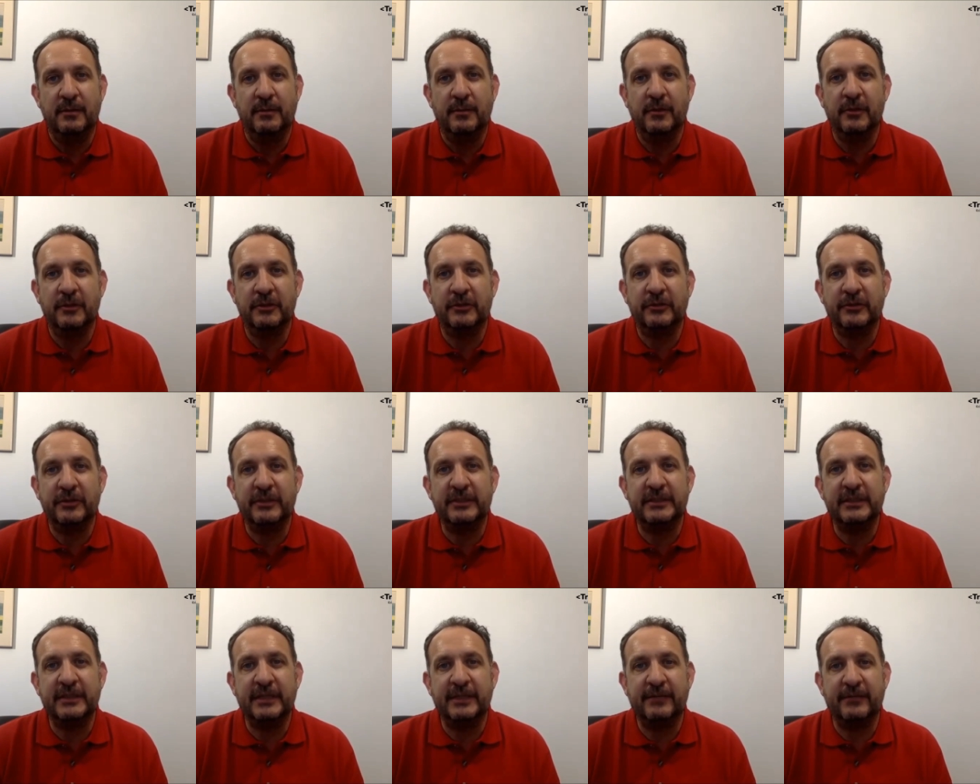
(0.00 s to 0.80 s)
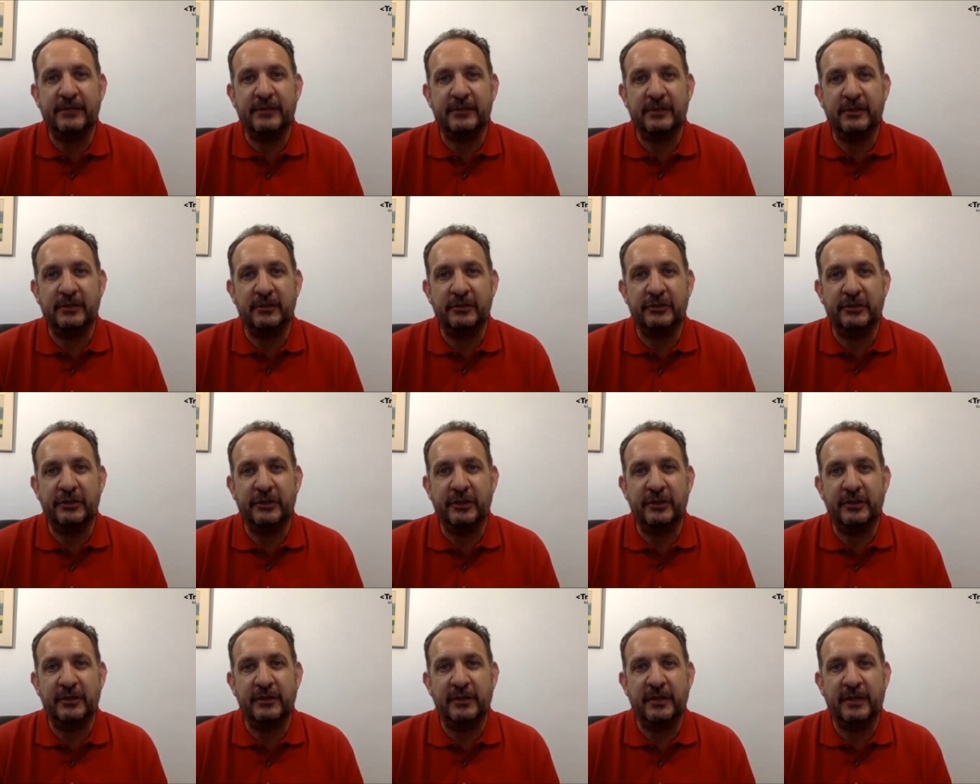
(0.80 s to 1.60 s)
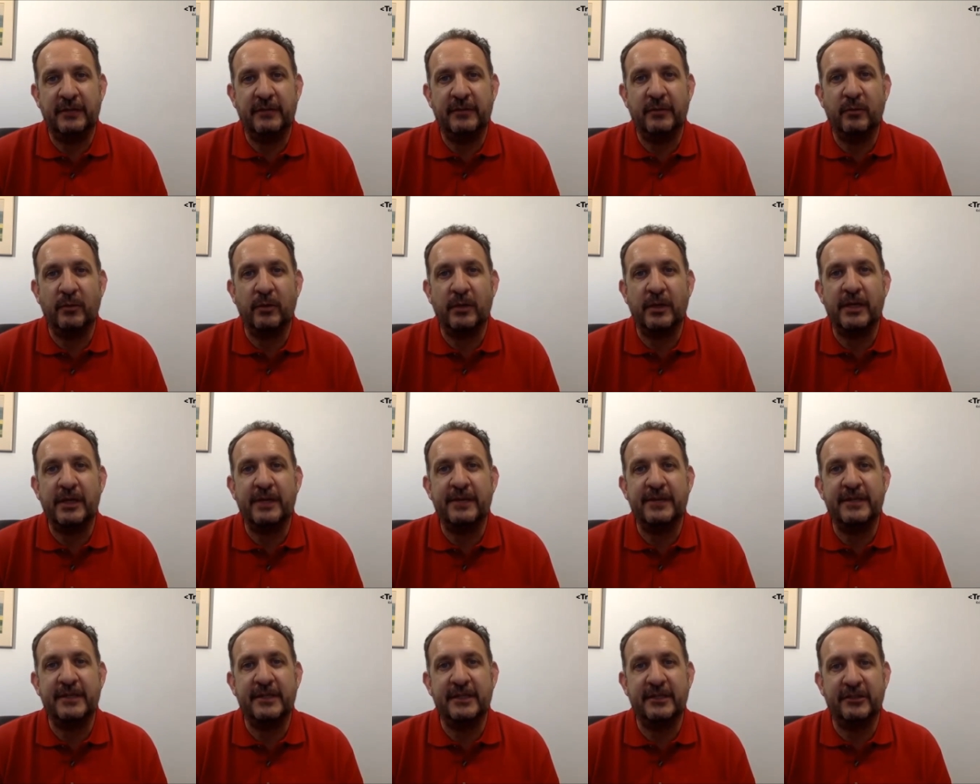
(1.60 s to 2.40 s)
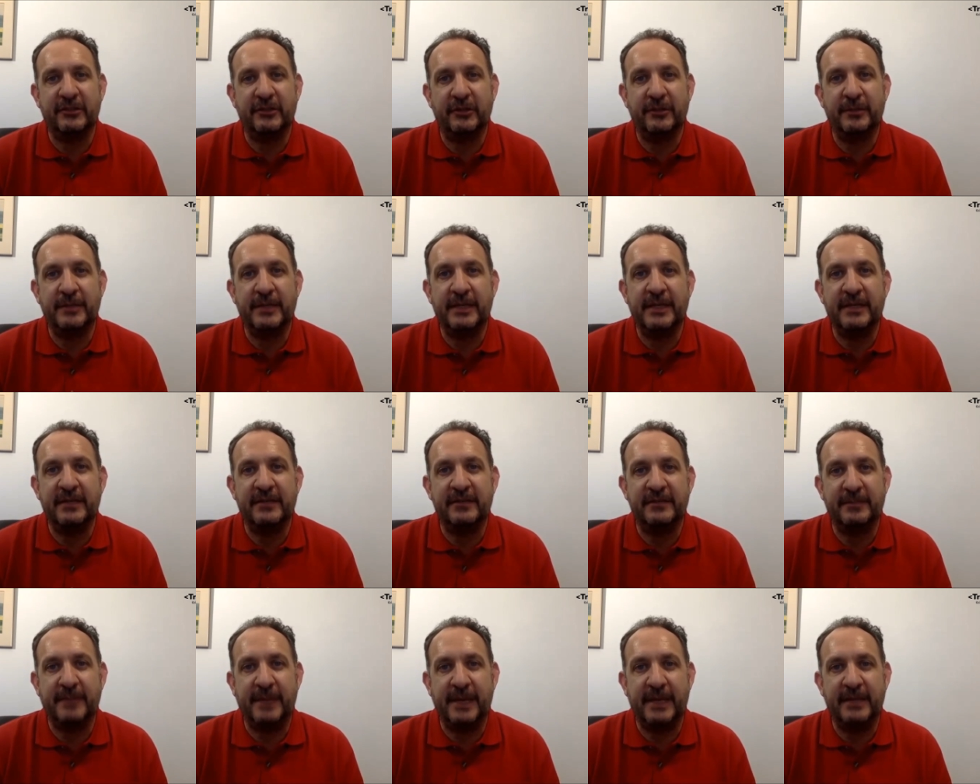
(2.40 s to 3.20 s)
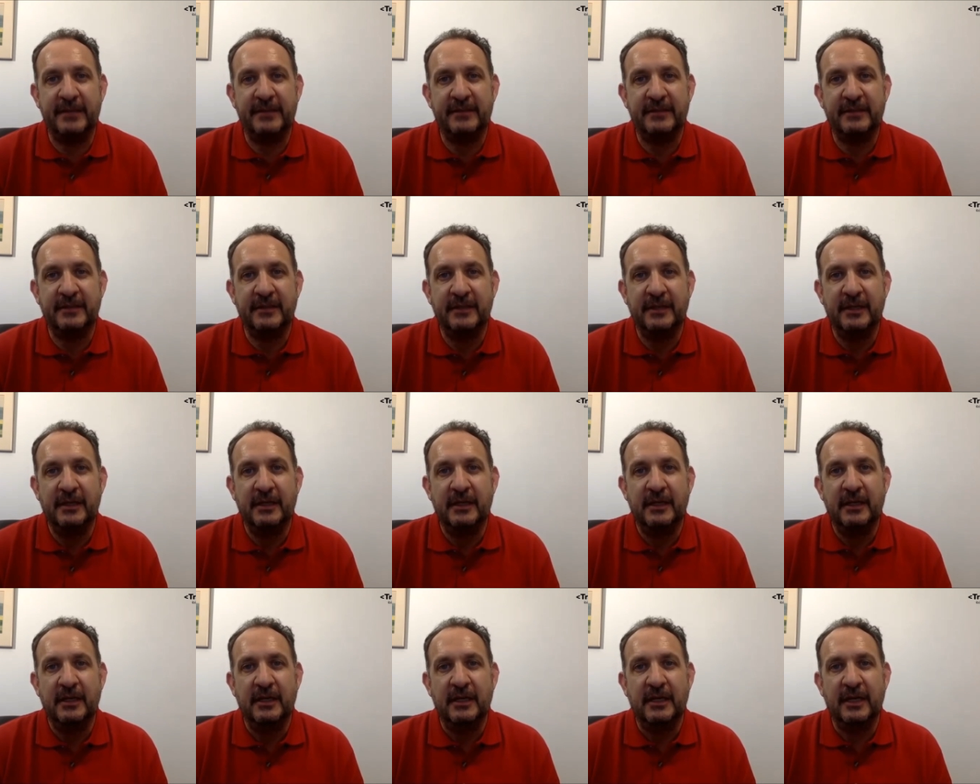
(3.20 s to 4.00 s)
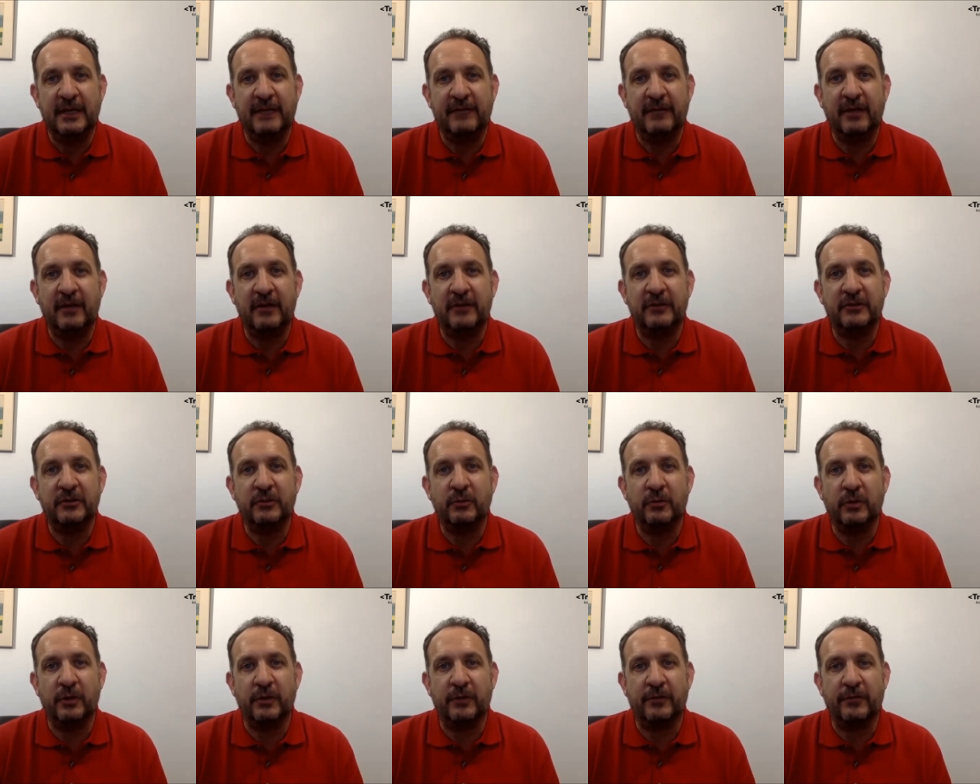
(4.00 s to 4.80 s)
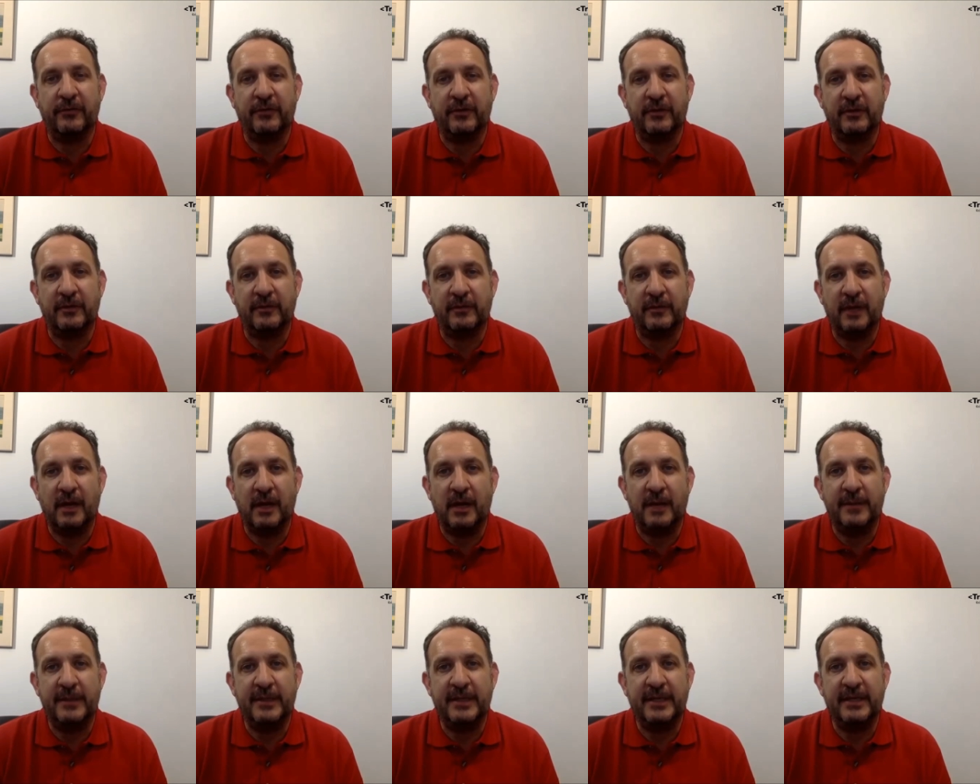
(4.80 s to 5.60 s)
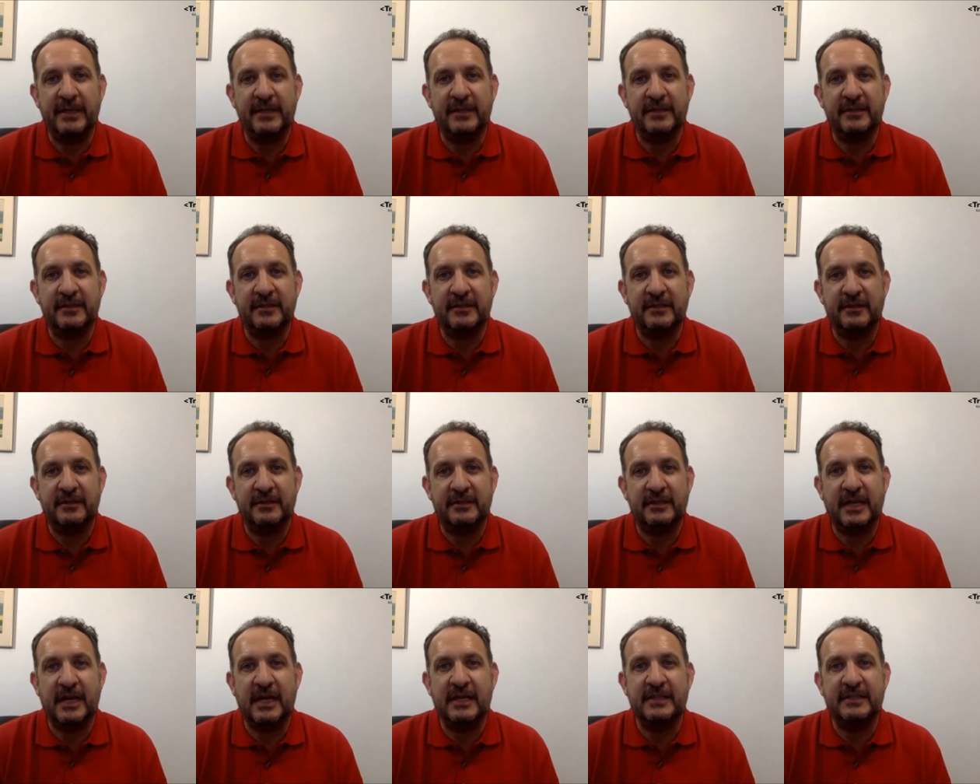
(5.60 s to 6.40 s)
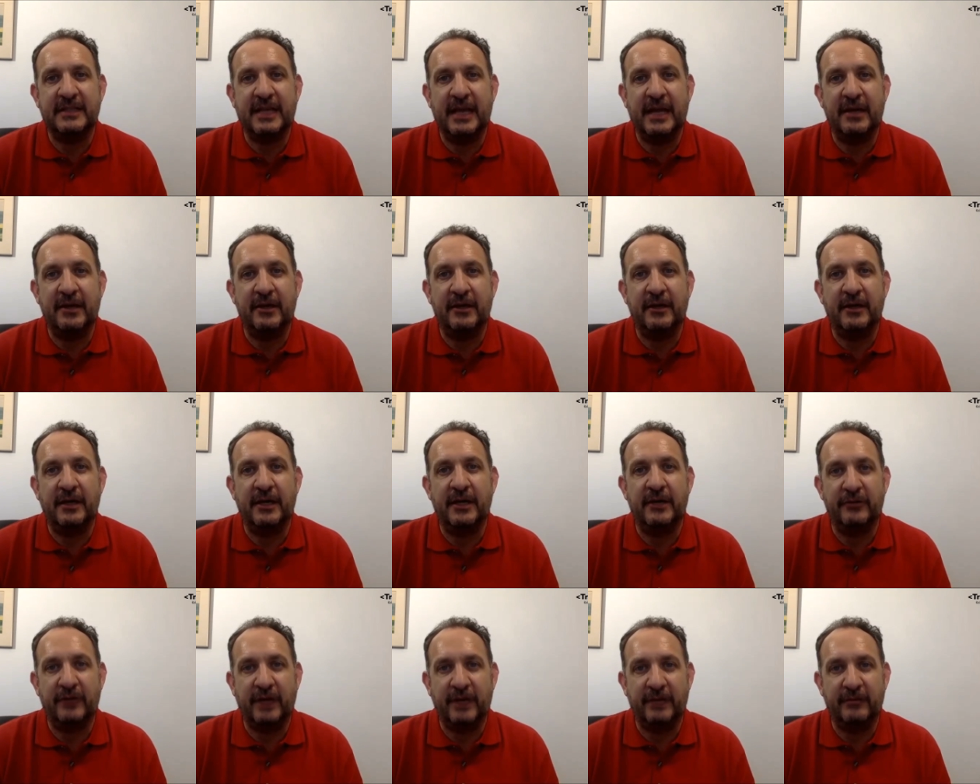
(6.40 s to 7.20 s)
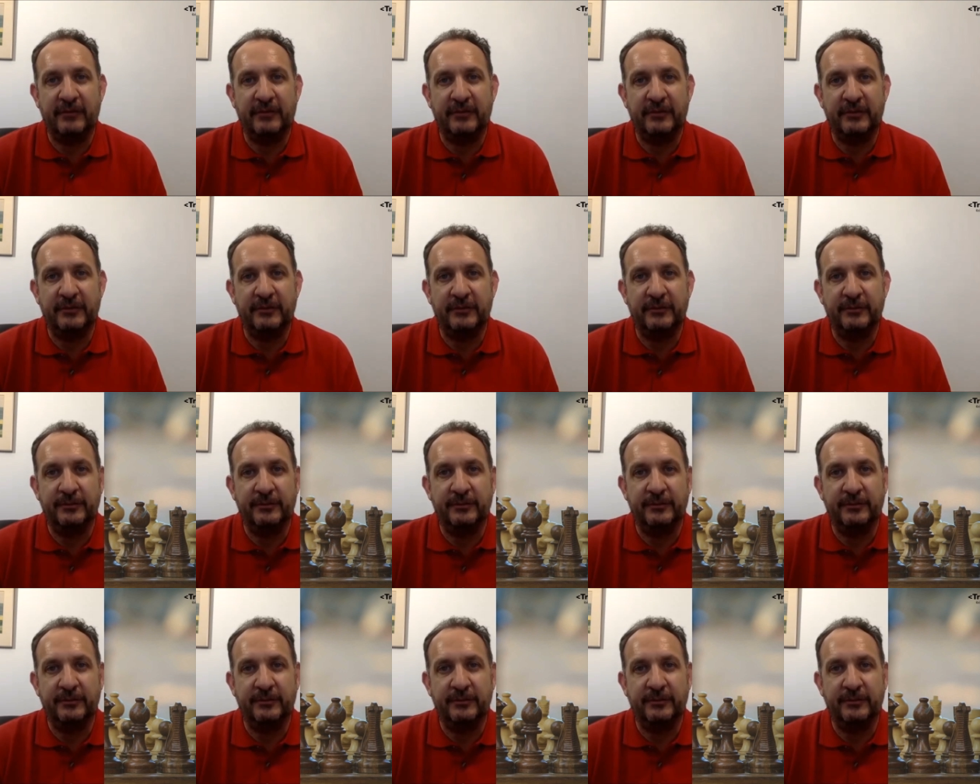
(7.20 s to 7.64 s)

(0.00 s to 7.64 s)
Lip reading: Most recently for Sojern, I've been working in the digital media space, and I've also worked for Amadeus, Skyscanner, and TravelZoo.